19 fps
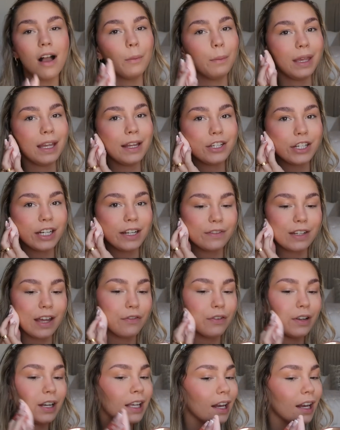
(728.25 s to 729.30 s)
Me and Jed have
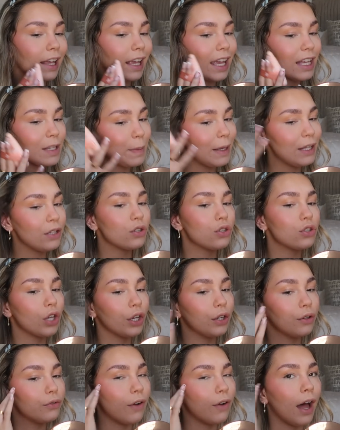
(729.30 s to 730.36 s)
definitely like, it's been
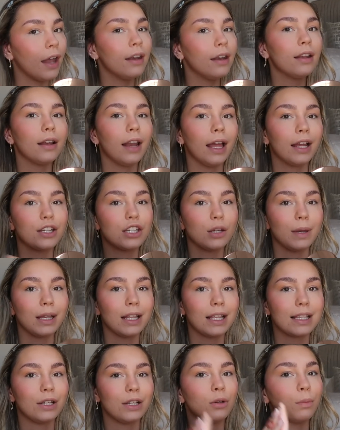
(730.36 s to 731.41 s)
so fun like doing
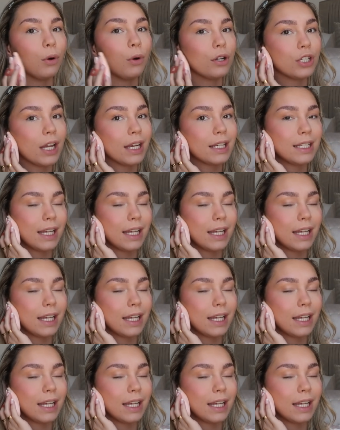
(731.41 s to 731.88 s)
this little project